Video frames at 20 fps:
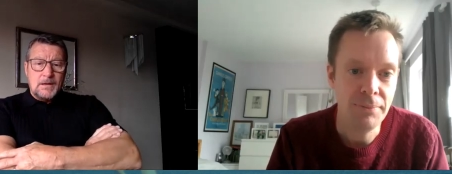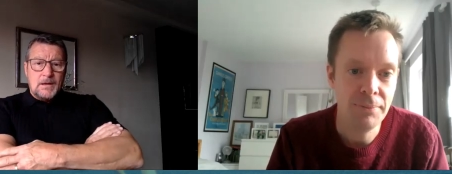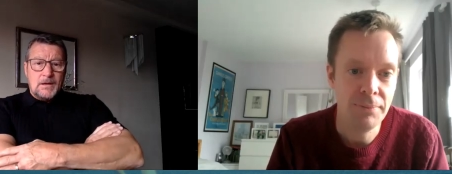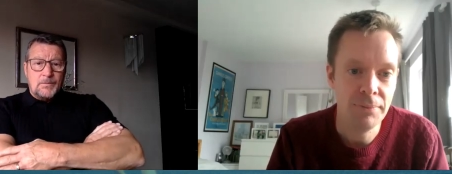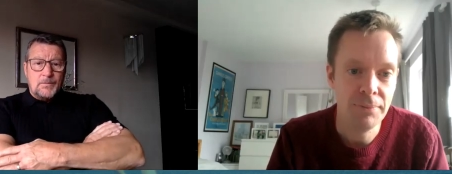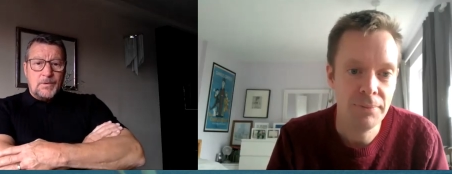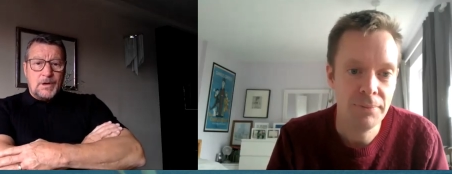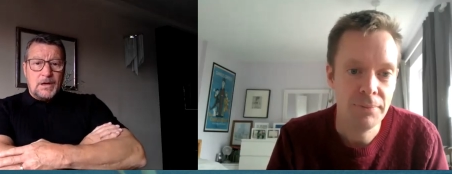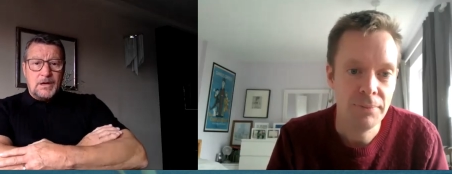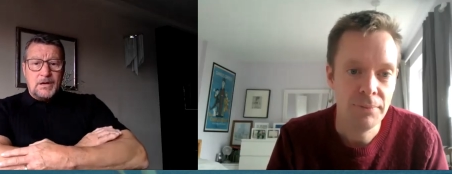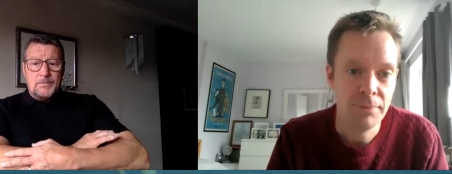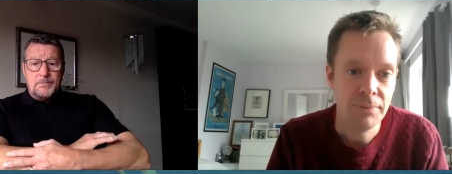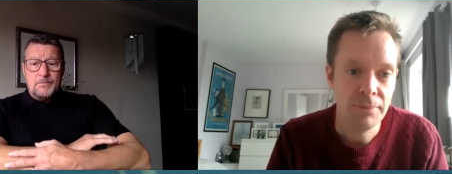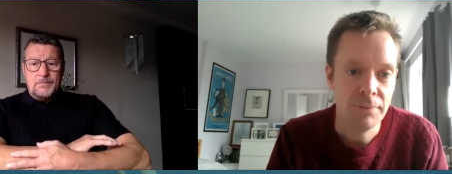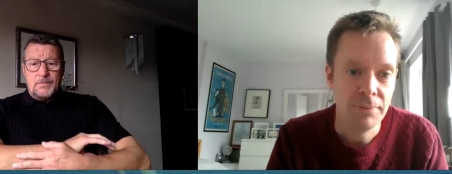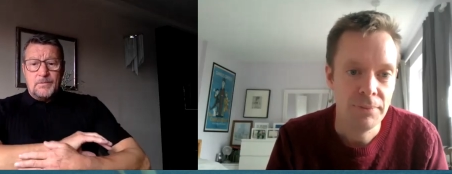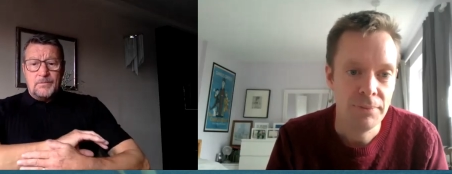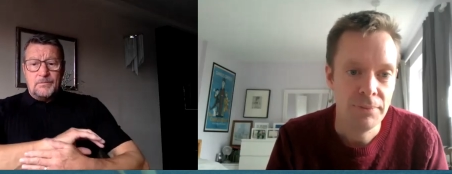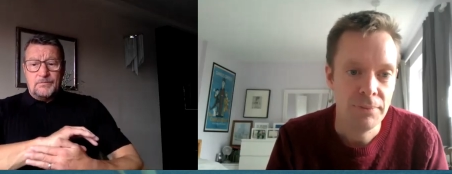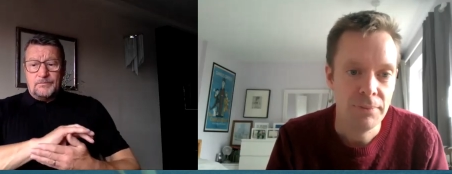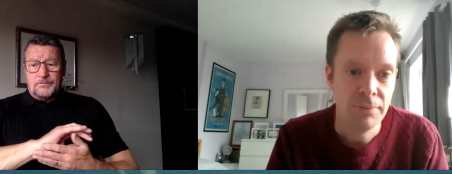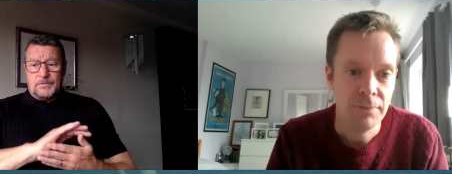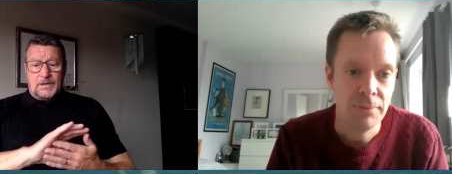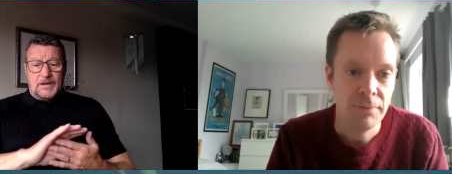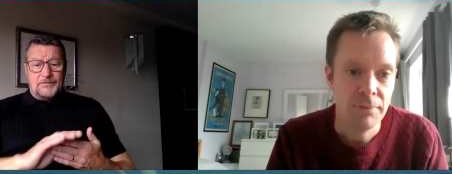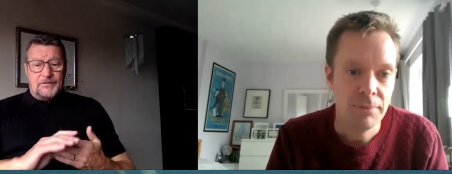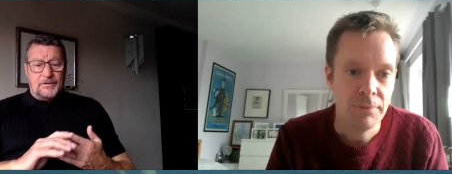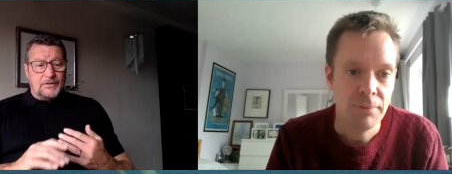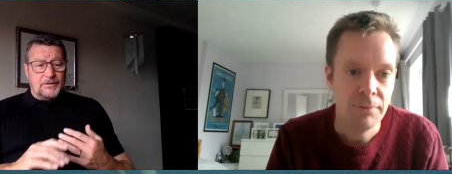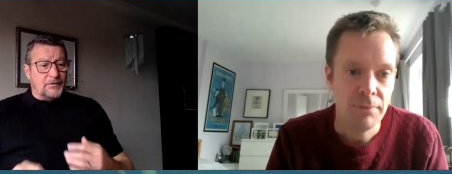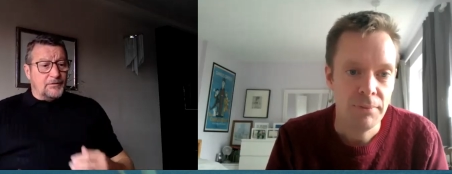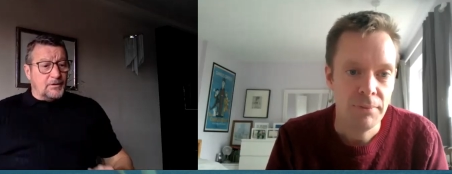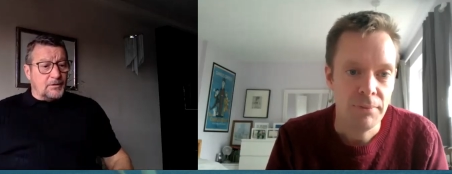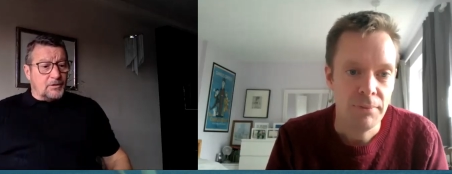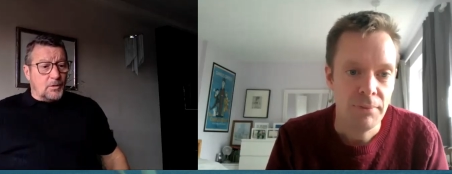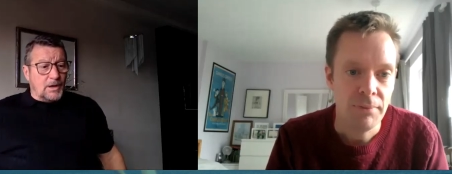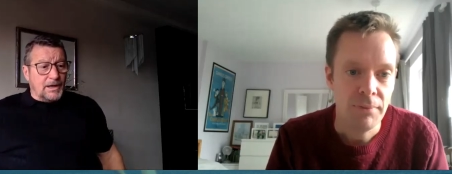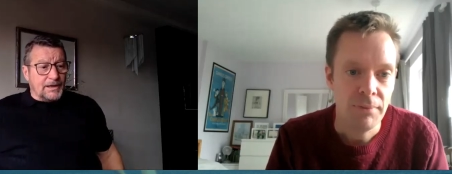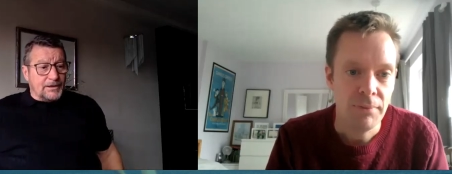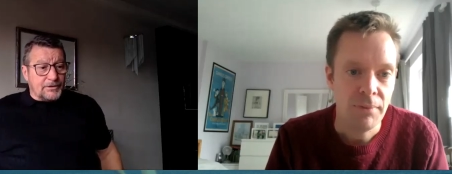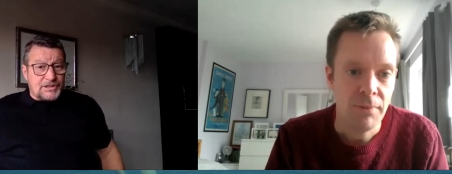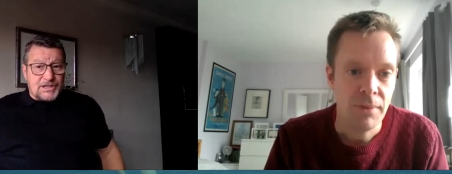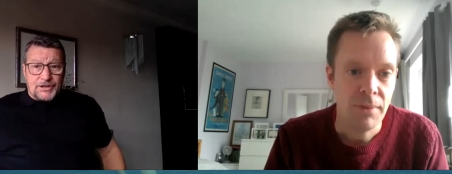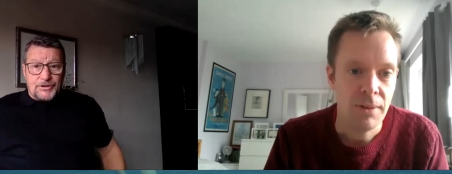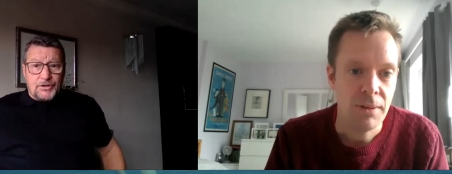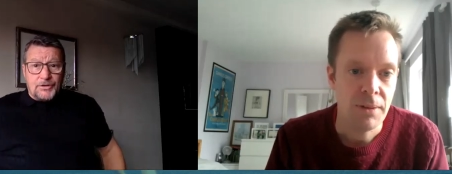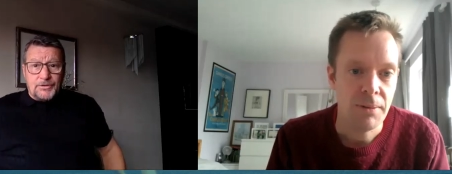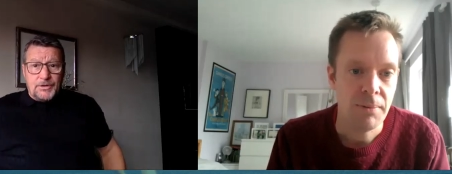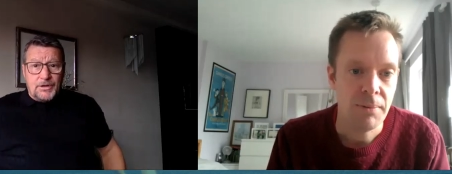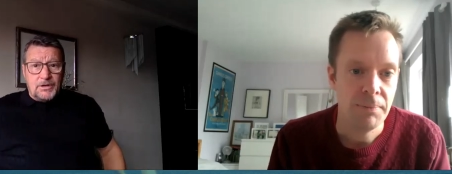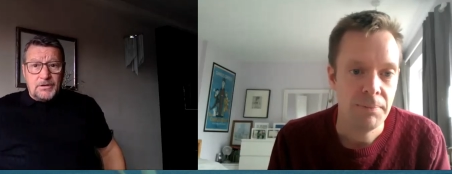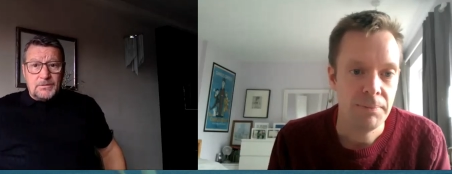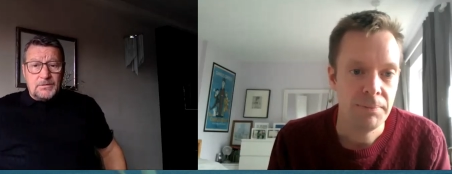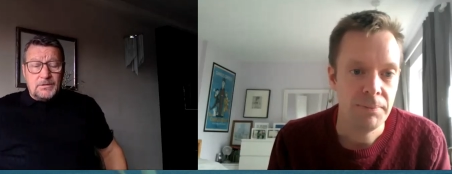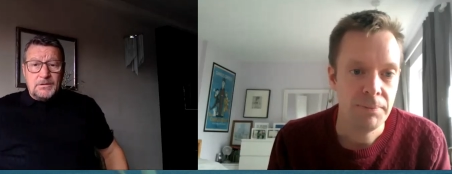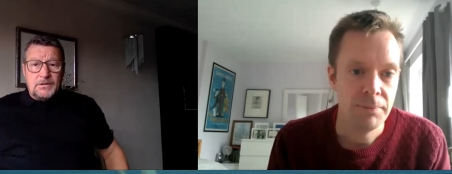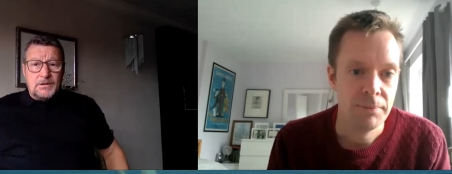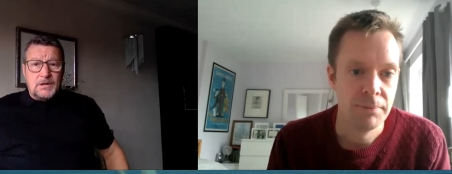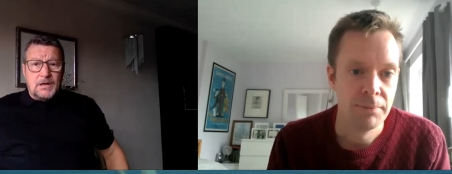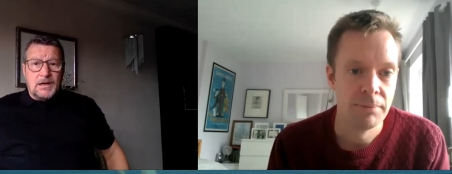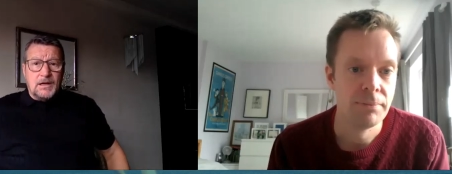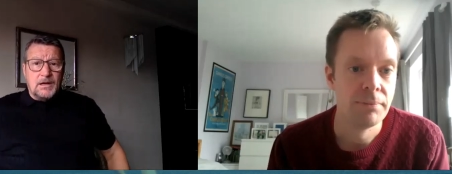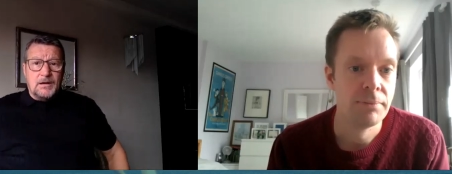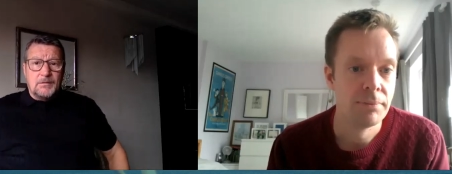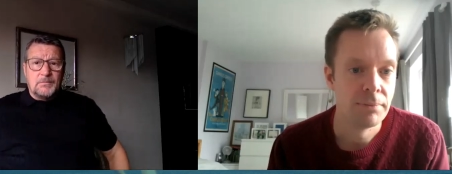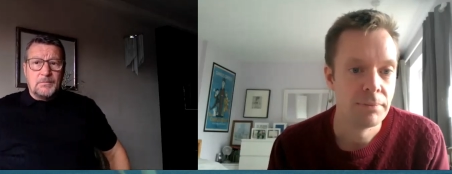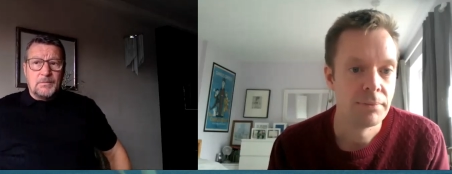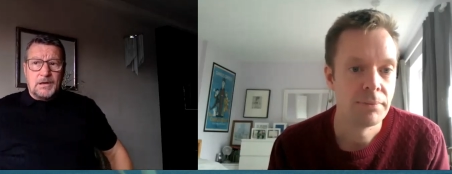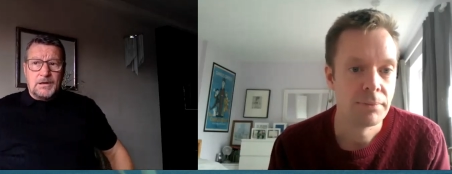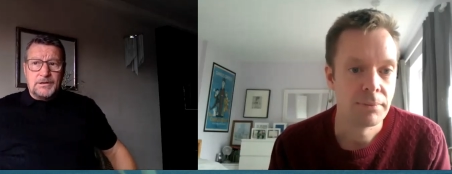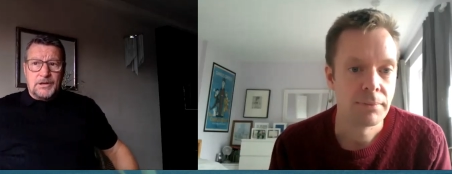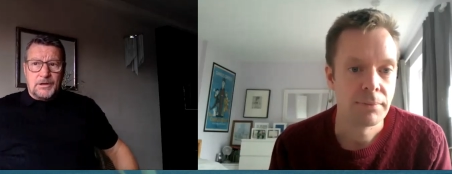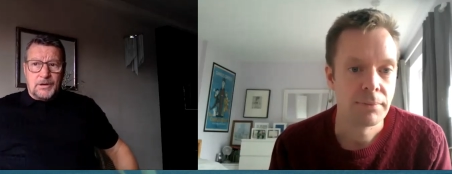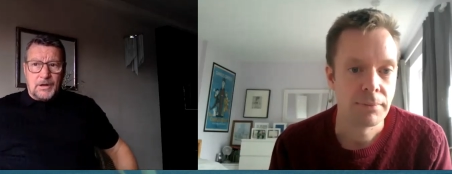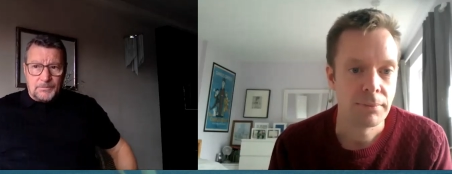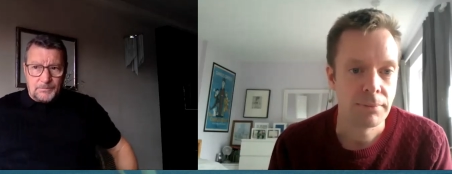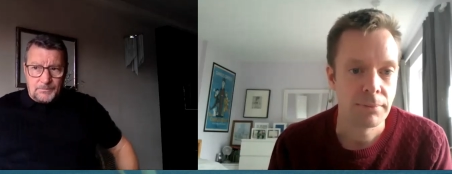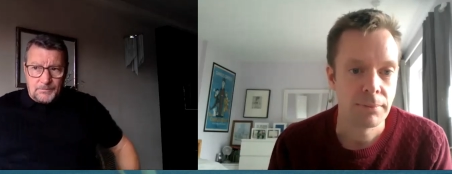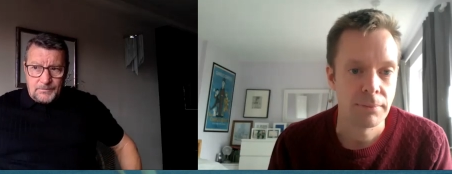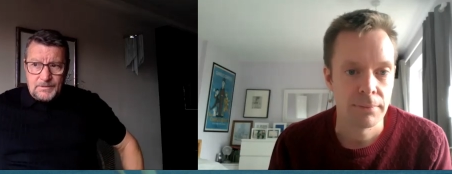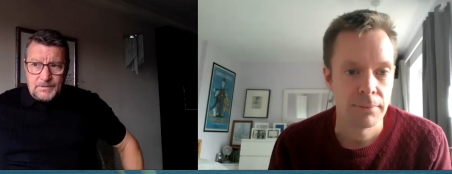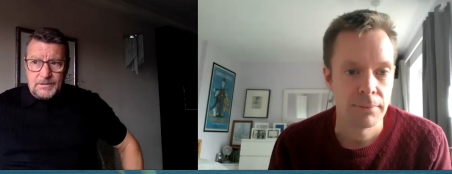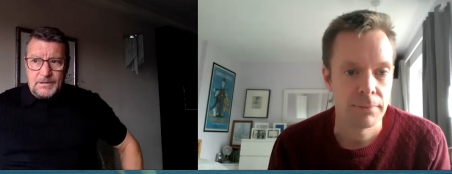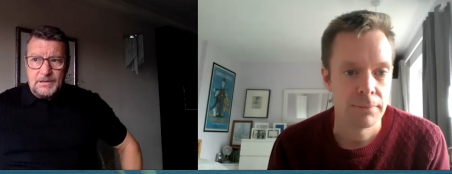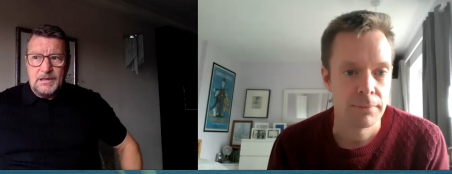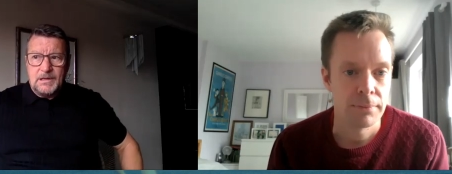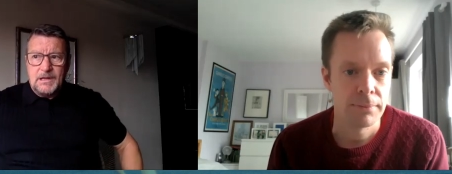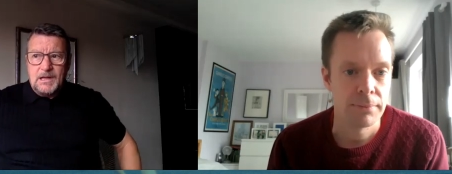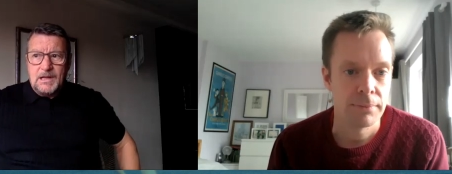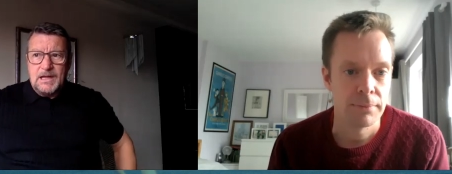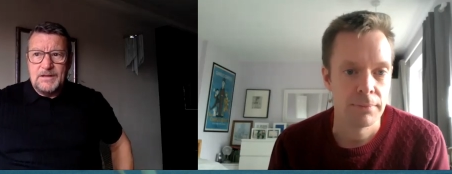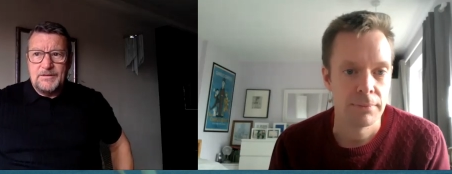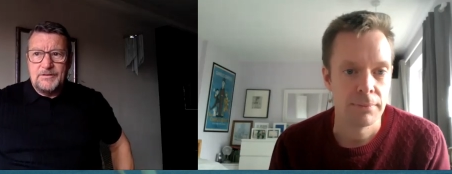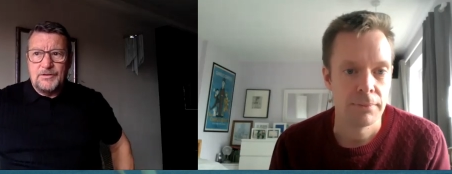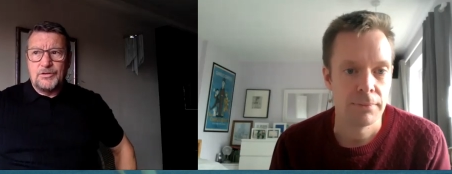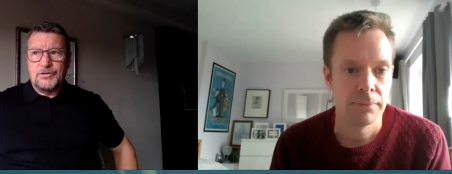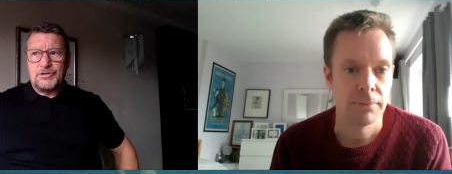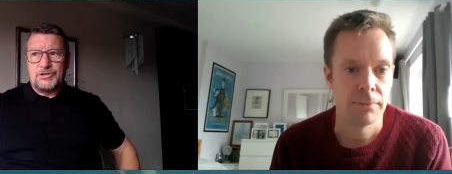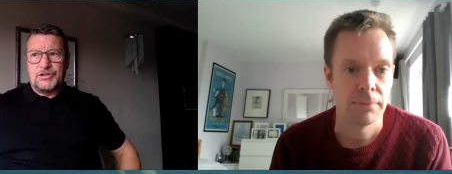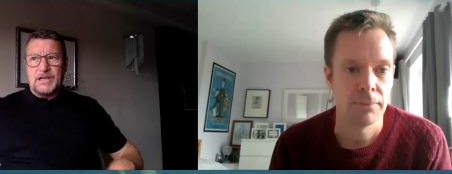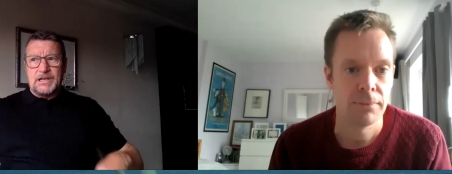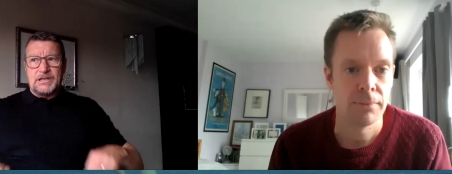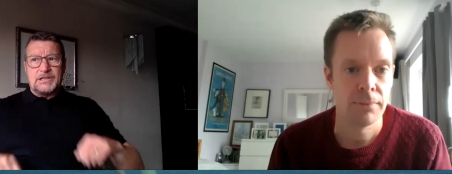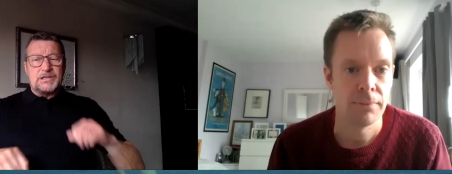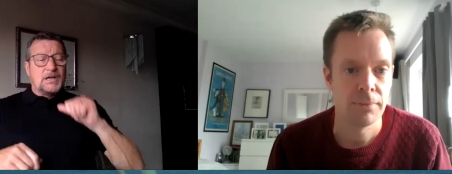Speaker 1: Well, um, if, I, if I'm quite honest, I don't know. Um, you know, in those days,